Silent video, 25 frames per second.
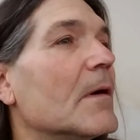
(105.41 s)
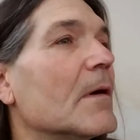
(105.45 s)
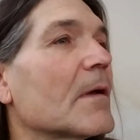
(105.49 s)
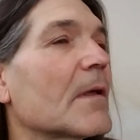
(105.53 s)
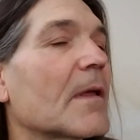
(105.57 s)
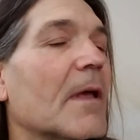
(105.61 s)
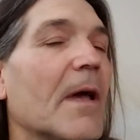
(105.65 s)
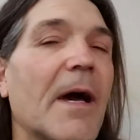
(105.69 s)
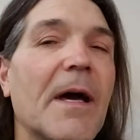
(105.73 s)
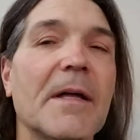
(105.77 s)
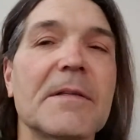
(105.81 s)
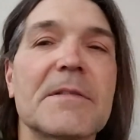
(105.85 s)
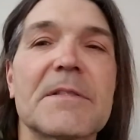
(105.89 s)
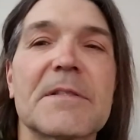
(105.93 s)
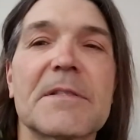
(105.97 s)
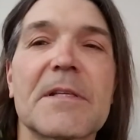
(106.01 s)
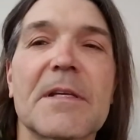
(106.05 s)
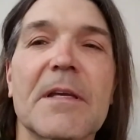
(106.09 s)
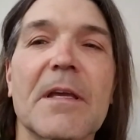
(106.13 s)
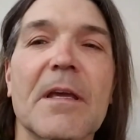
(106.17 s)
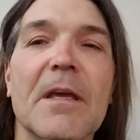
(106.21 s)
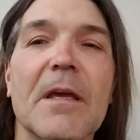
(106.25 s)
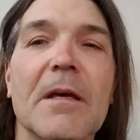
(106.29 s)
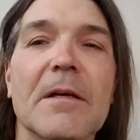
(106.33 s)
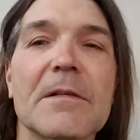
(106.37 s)
God's
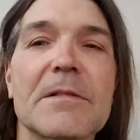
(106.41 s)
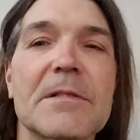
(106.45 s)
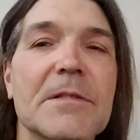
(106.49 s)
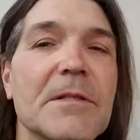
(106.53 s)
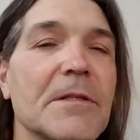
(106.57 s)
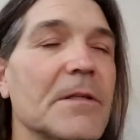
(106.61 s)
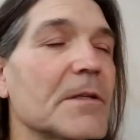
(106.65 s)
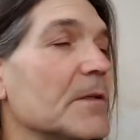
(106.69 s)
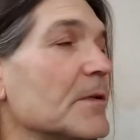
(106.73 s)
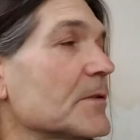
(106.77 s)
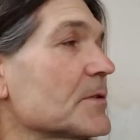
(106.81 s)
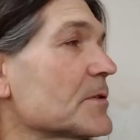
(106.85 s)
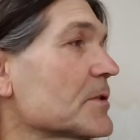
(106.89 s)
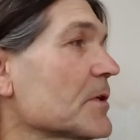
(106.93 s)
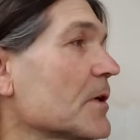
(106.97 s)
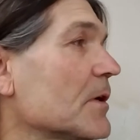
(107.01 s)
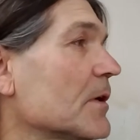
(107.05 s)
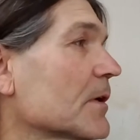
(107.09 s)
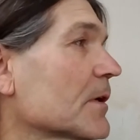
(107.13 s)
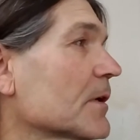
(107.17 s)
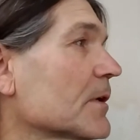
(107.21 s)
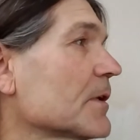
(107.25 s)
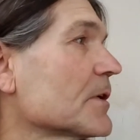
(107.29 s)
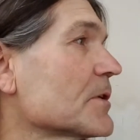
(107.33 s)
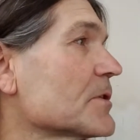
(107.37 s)
singing us a little
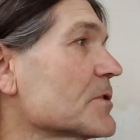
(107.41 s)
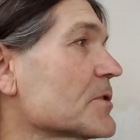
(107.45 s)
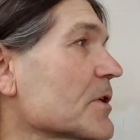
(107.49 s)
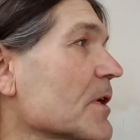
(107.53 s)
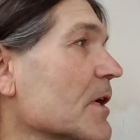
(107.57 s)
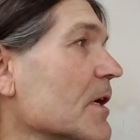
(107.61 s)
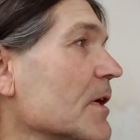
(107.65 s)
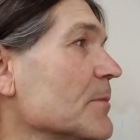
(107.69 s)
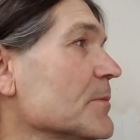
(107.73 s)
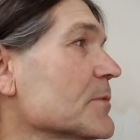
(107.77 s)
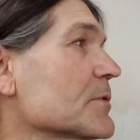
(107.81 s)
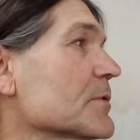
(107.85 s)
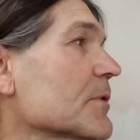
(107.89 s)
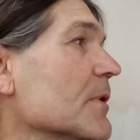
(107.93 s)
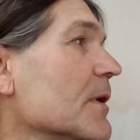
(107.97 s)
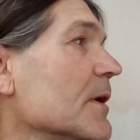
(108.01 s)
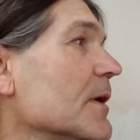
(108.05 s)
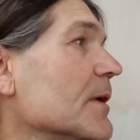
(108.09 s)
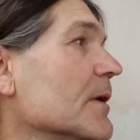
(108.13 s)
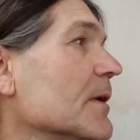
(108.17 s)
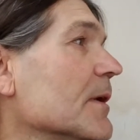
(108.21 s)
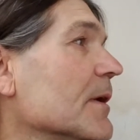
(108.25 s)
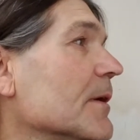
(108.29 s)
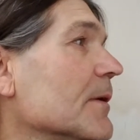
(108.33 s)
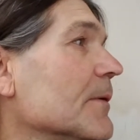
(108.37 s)
song in the chimes
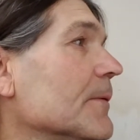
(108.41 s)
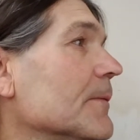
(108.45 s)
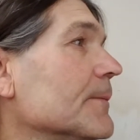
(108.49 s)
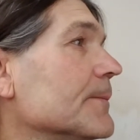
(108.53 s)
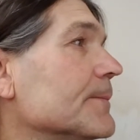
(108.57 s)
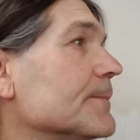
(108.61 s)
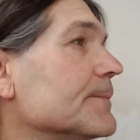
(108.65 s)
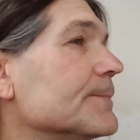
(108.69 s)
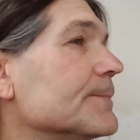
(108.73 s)
right now,